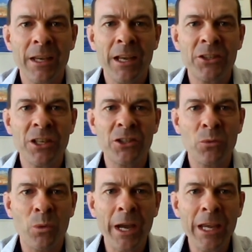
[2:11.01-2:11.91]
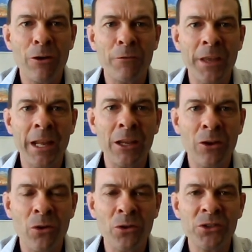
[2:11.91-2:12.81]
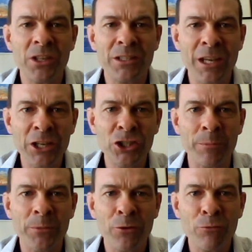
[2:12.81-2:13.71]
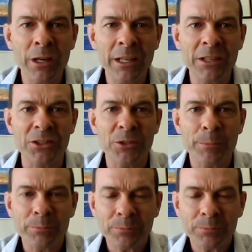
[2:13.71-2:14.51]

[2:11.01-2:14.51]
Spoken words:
It's a way of getting God's attention. It really is.